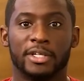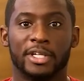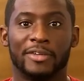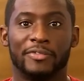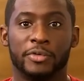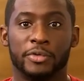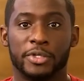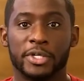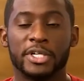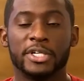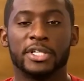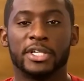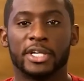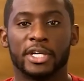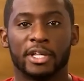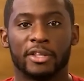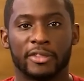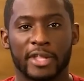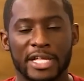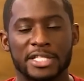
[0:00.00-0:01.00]
If you didn't
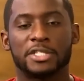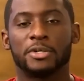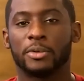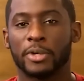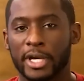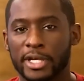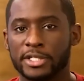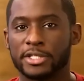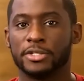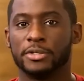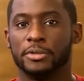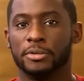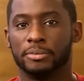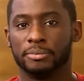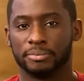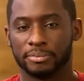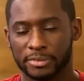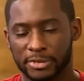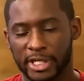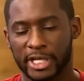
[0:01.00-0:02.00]
get it, that's okay too.
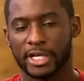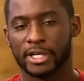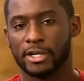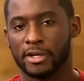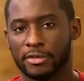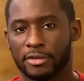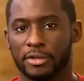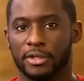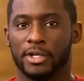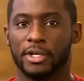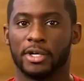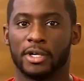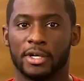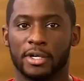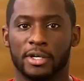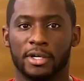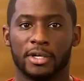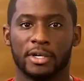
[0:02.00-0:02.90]
Take another look.